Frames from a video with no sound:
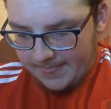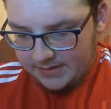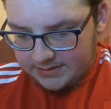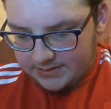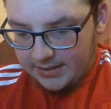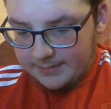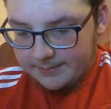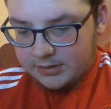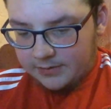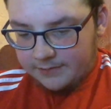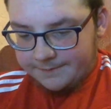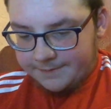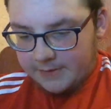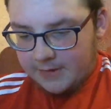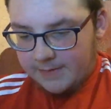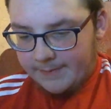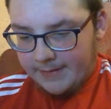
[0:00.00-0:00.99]
Time to
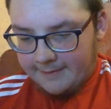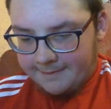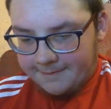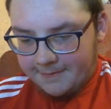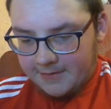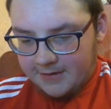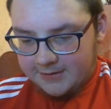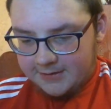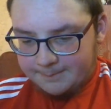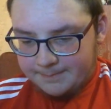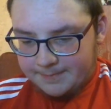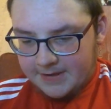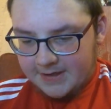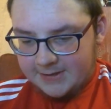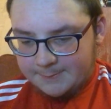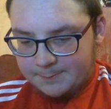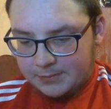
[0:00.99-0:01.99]
confirm our first
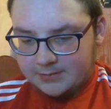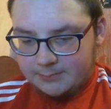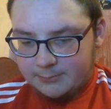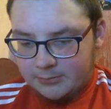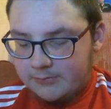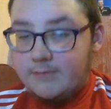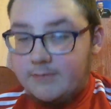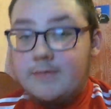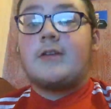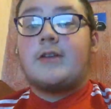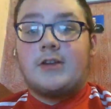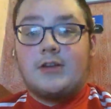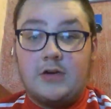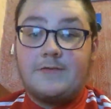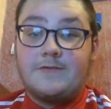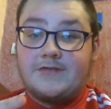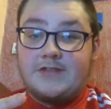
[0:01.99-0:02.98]
place spot tomorrow. Well, you're
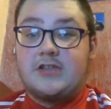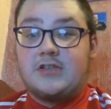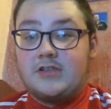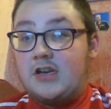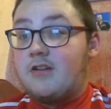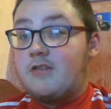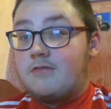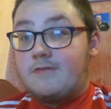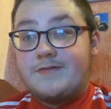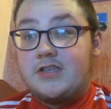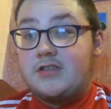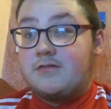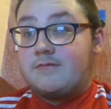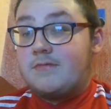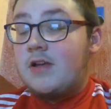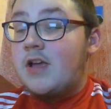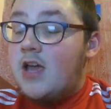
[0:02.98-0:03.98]
obviously going.
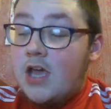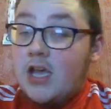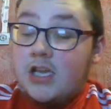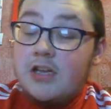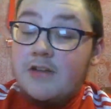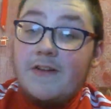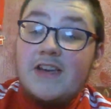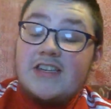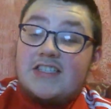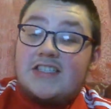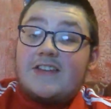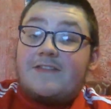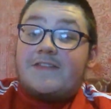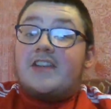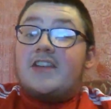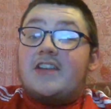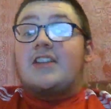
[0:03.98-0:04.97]
Juventus, I
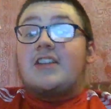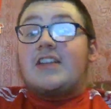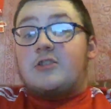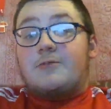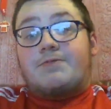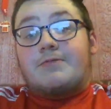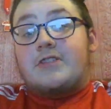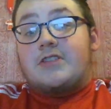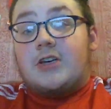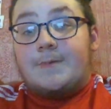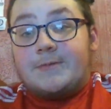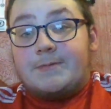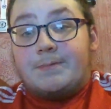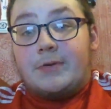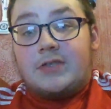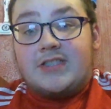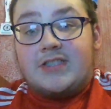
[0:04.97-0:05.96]
think, will end up with top
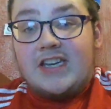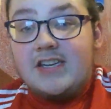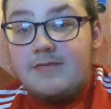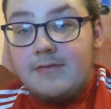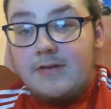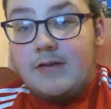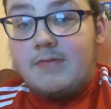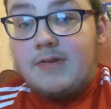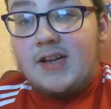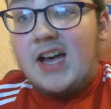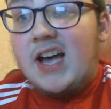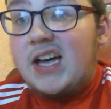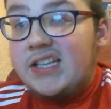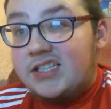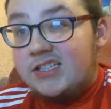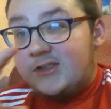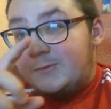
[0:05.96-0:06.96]
spot anyway,
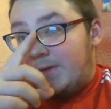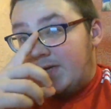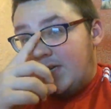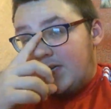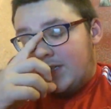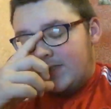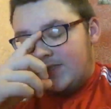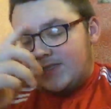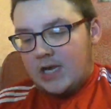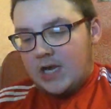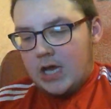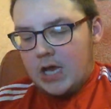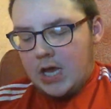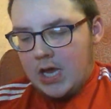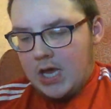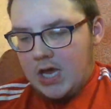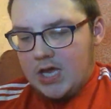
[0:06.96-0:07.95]
regardless, because
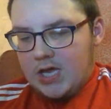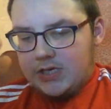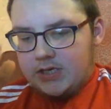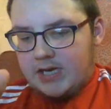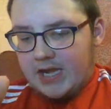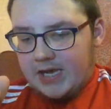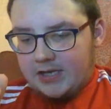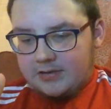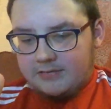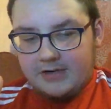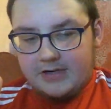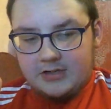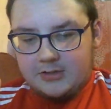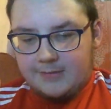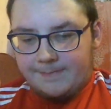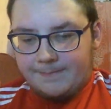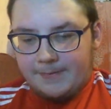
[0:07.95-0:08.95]
they're going to
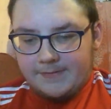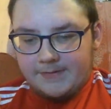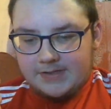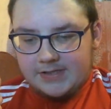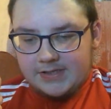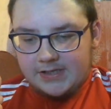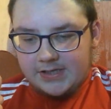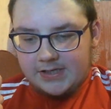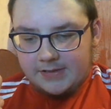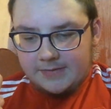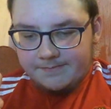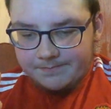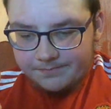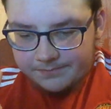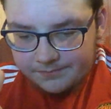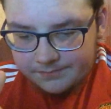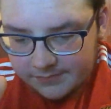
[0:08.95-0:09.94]
end up obviously.
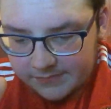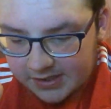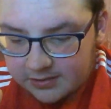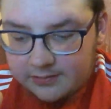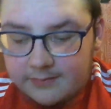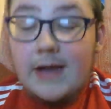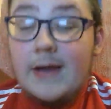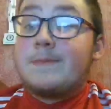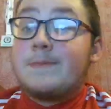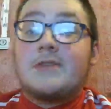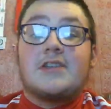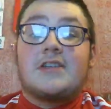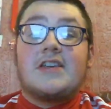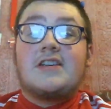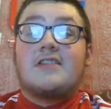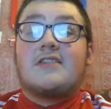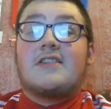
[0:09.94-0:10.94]
They're going
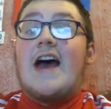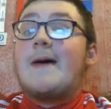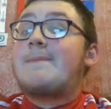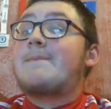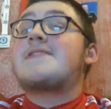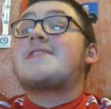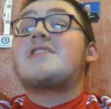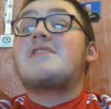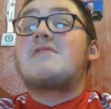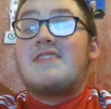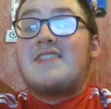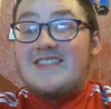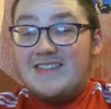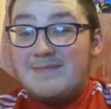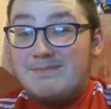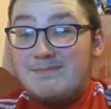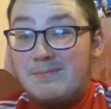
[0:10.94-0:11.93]
to absolutely
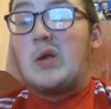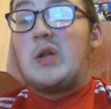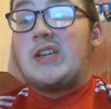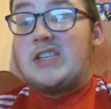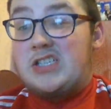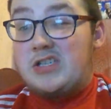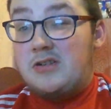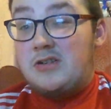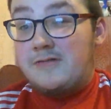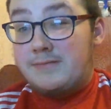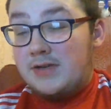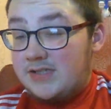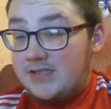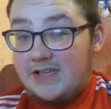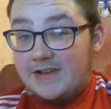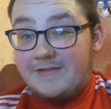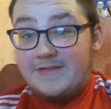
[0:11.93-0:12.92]
demolish Young
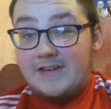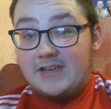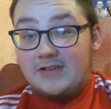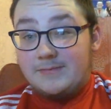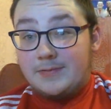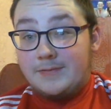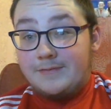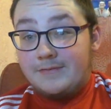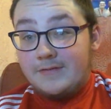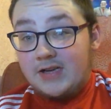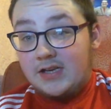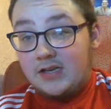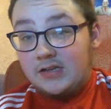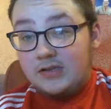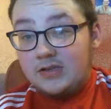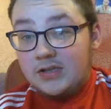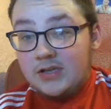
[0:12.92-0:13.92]
Boys. I think that'll be 3-0.